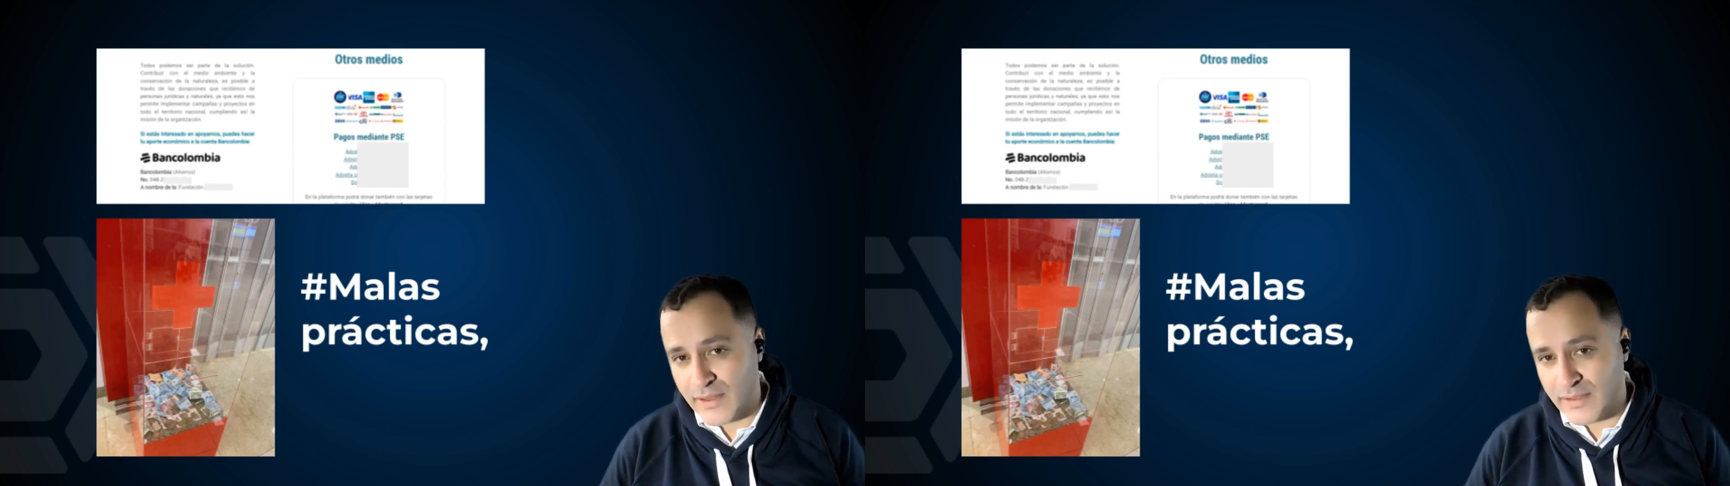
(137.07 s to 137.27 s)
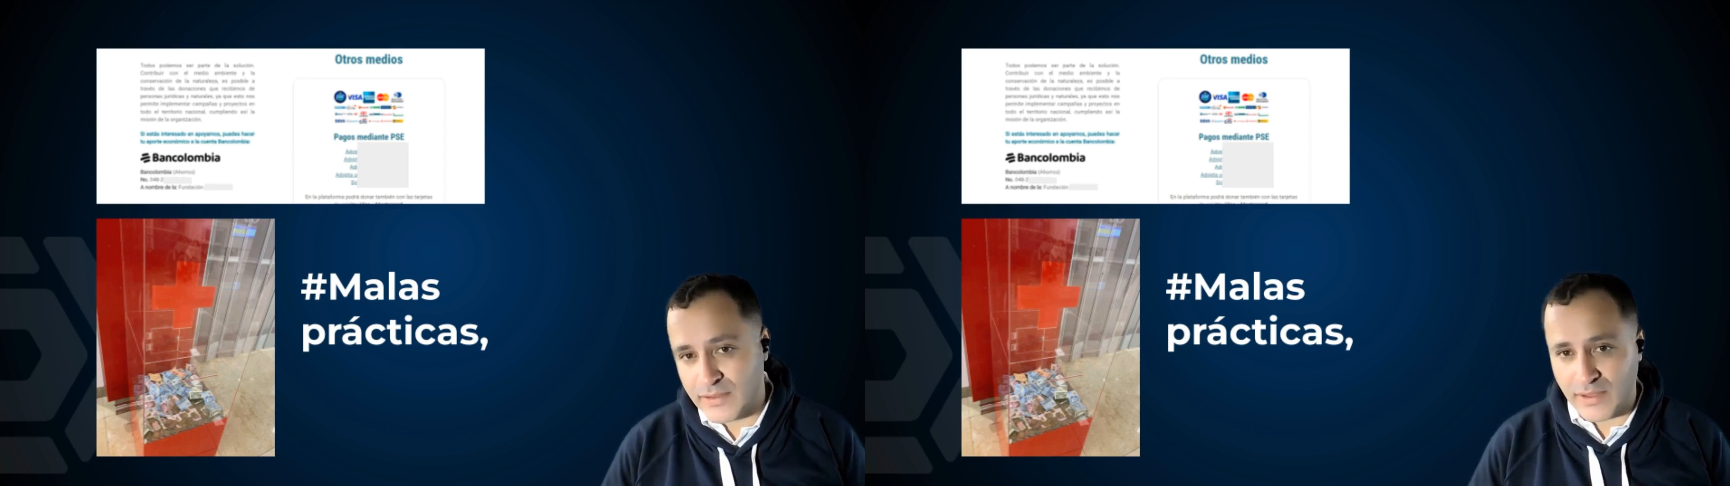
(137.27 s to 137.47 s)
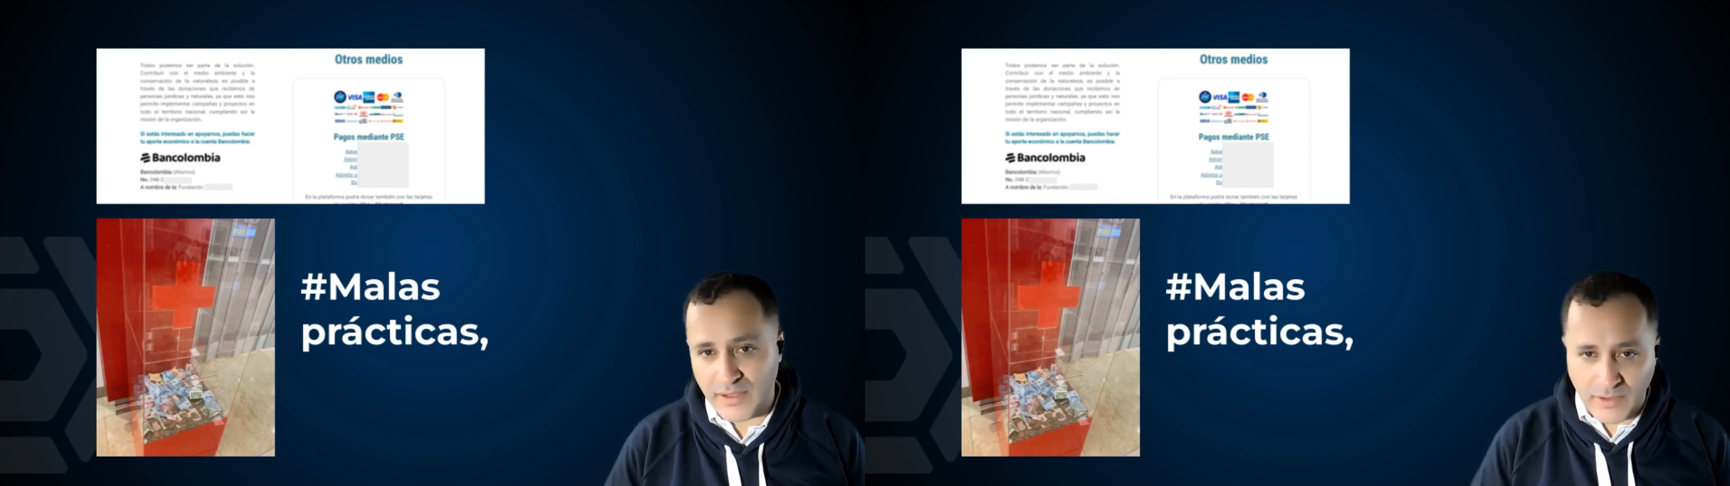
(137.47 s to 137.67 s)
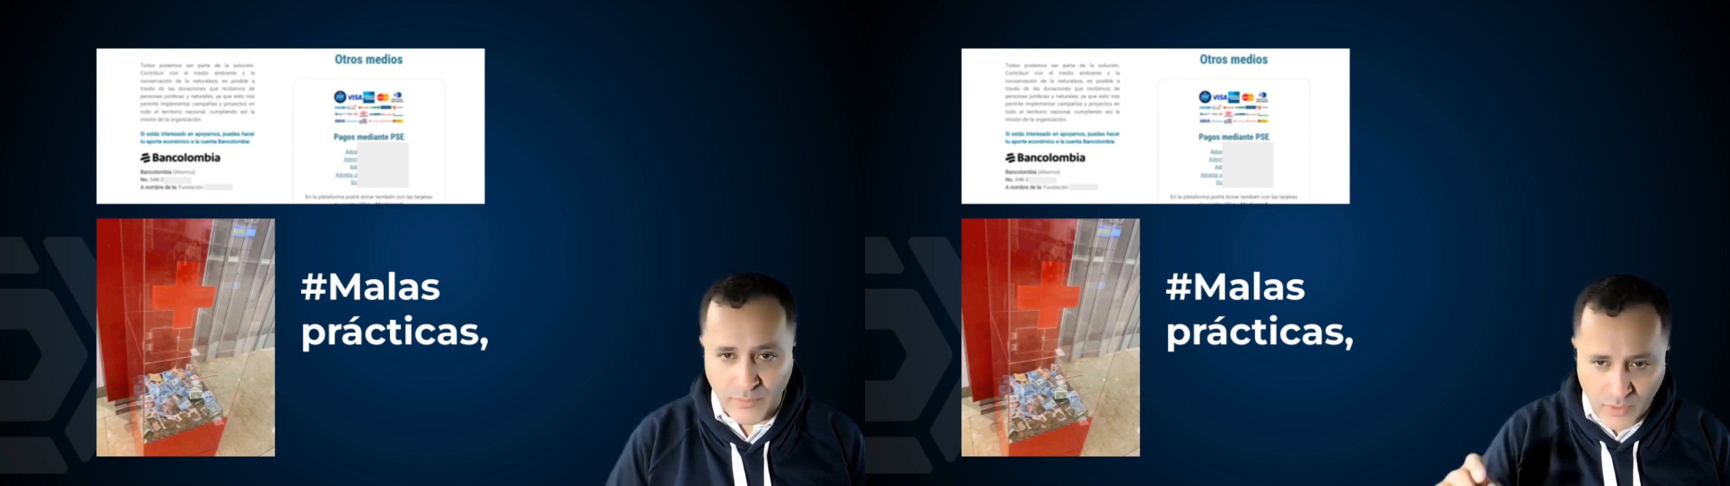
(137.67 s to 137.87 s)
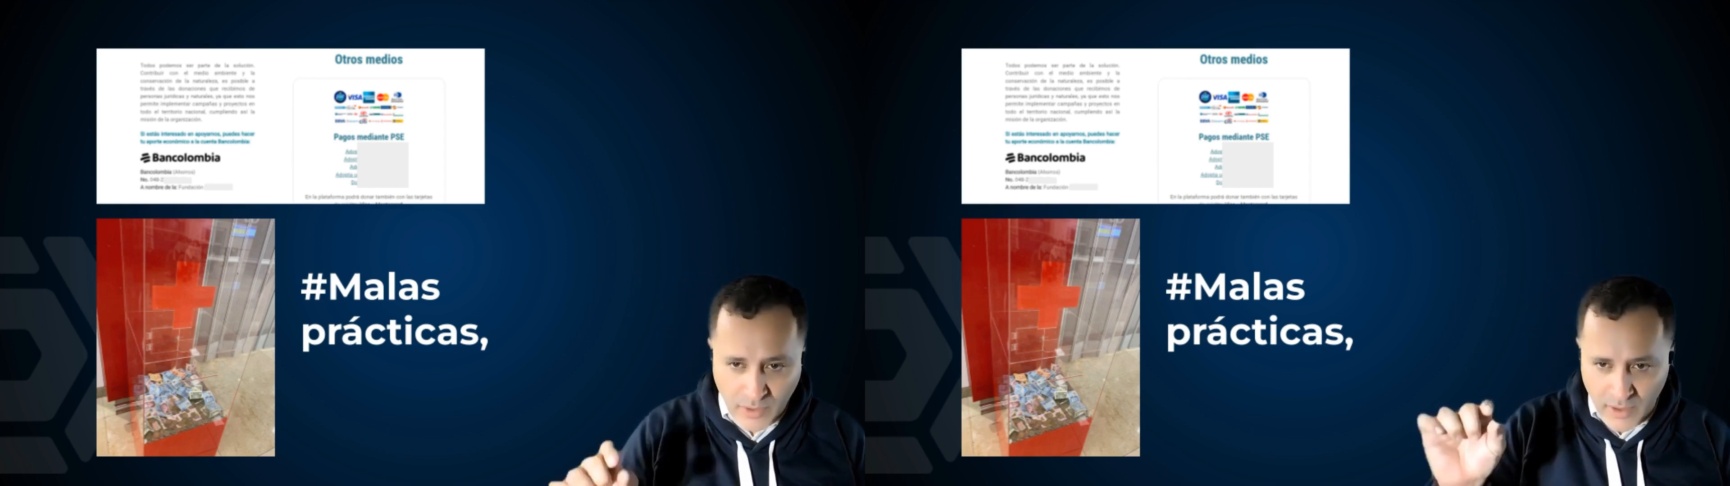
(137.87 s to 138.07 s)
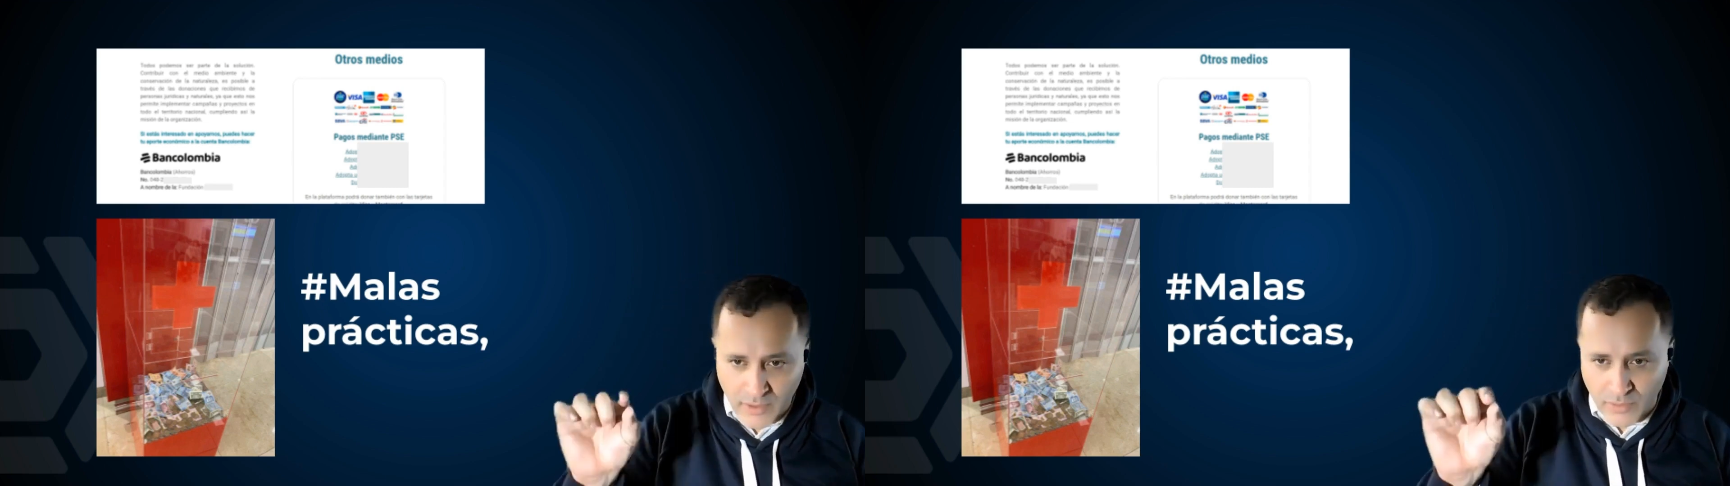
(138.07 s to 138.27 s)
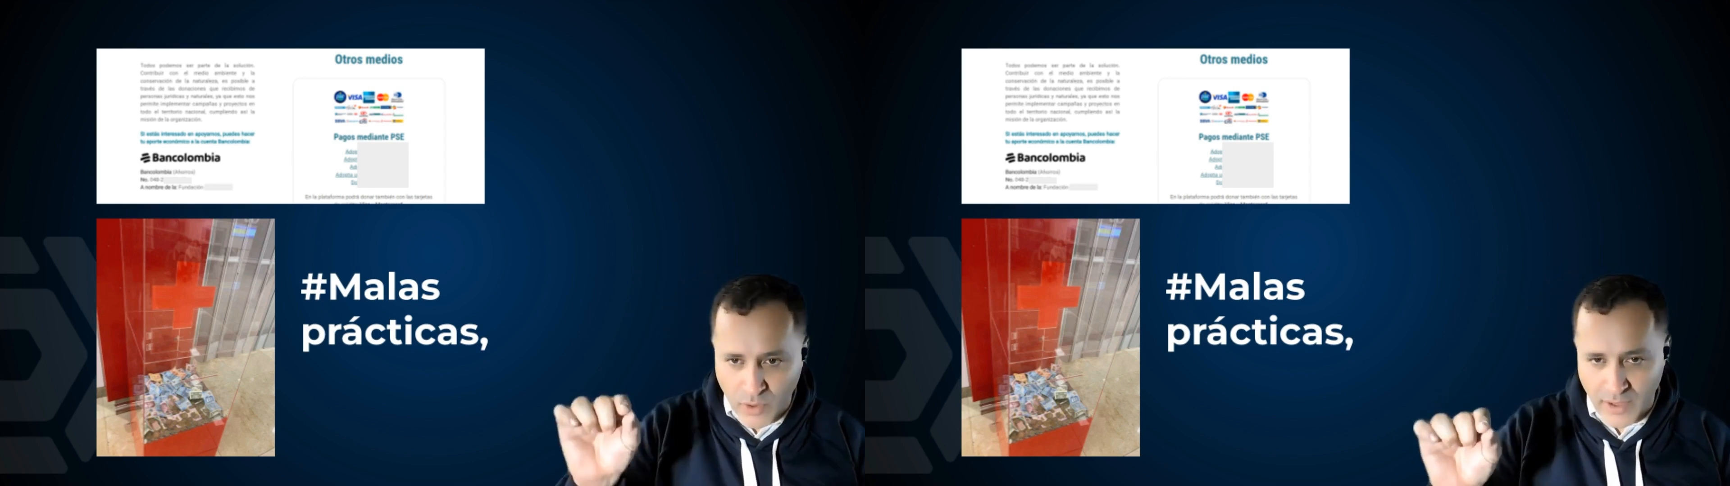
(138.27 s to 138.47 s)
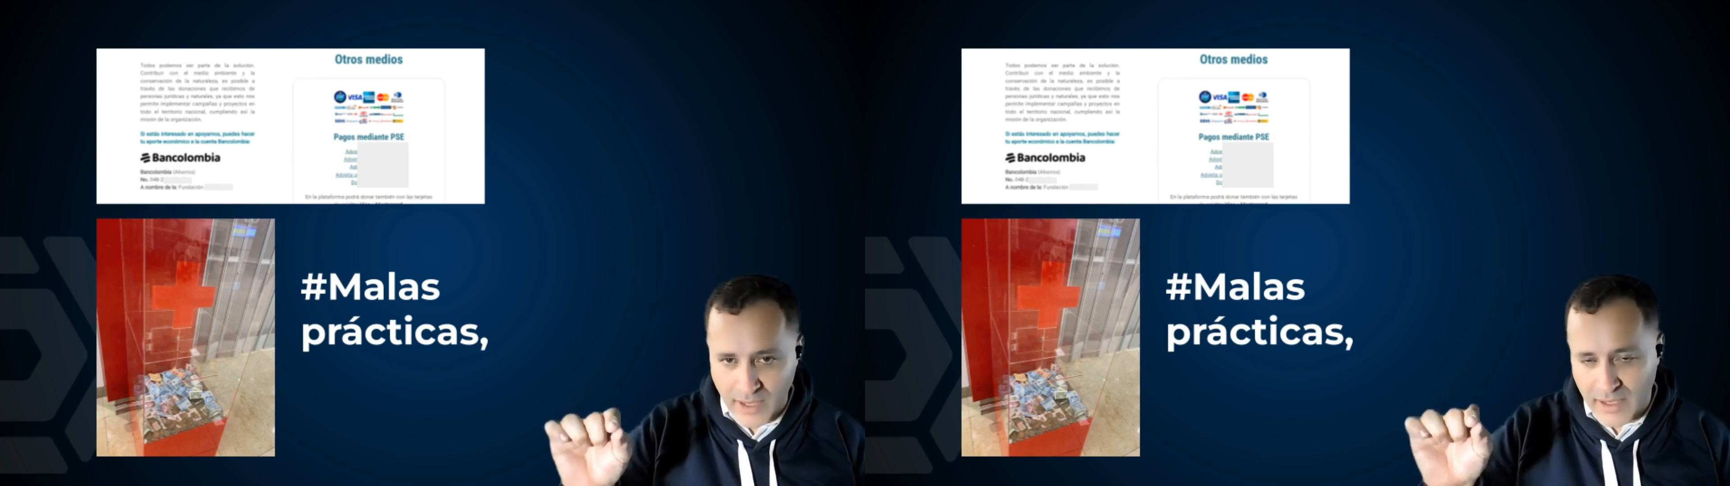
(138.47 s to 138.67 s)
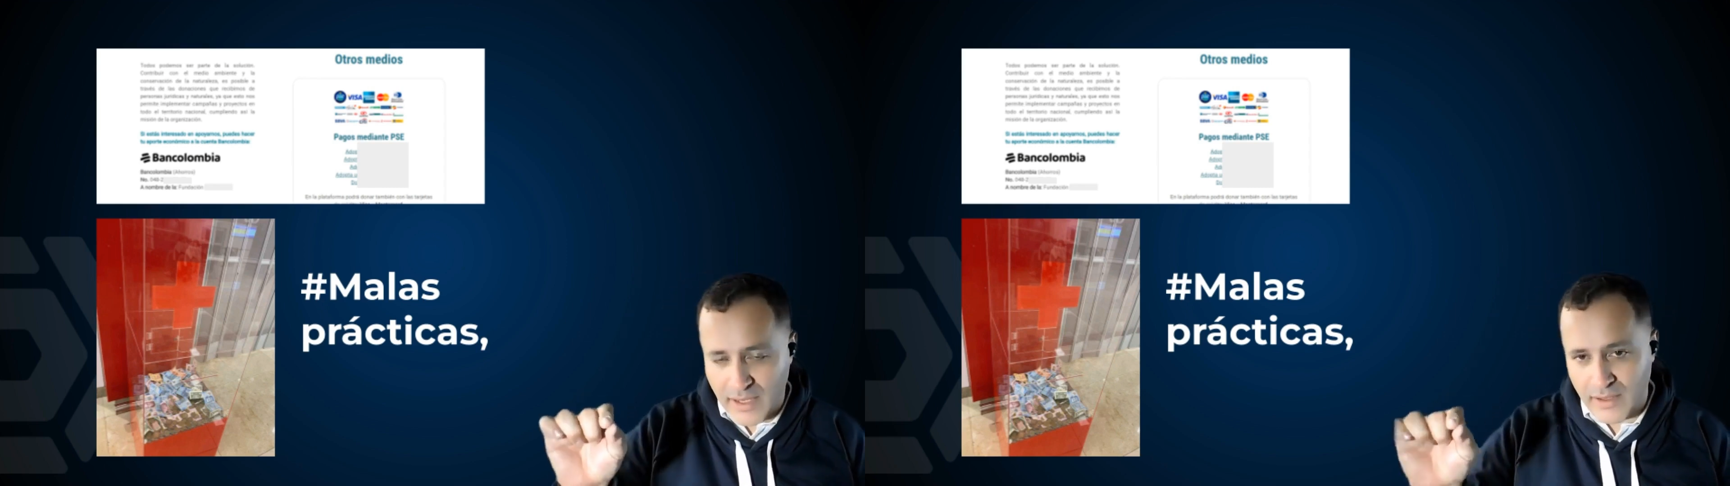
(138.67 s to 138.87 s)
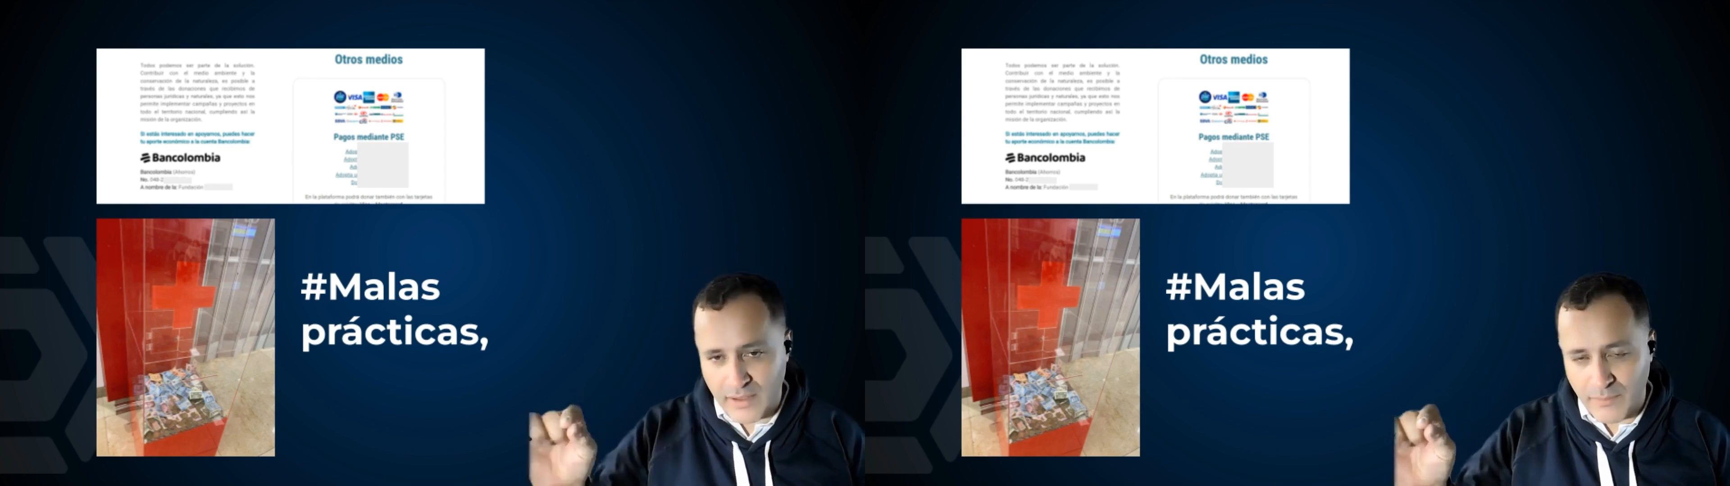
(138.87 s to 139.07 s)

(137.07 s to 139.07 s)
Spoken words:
So they just put donate here,